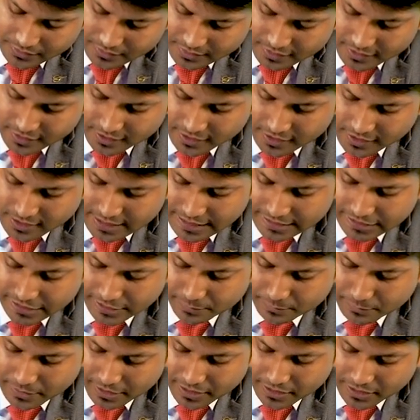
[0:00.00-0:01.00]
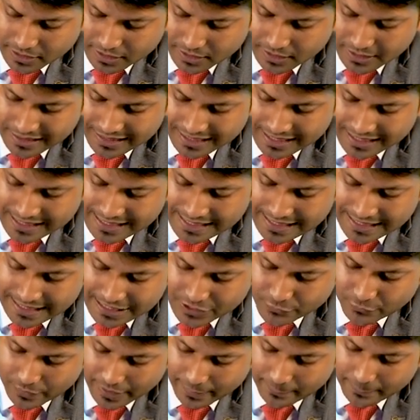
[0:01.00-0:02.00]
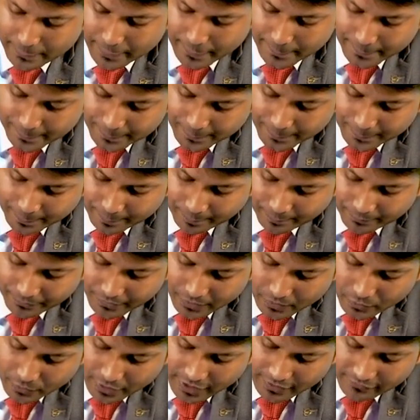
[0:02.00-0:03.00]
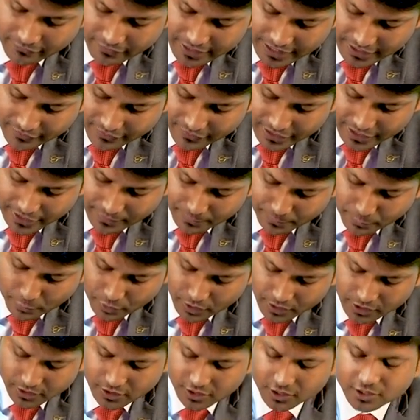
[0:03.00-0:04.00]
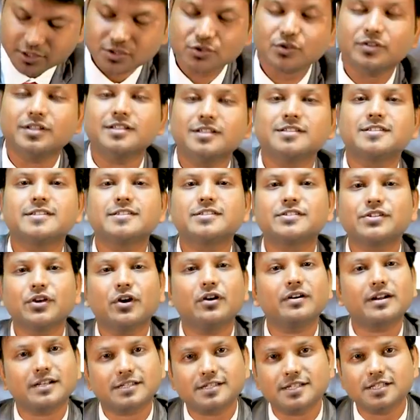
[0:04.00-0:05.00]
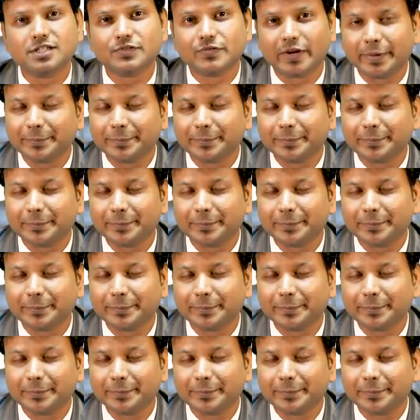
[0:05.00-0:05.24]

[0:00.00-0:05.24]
This is nothing but Russell's viper. Okay, very, very important. So this is your Russell's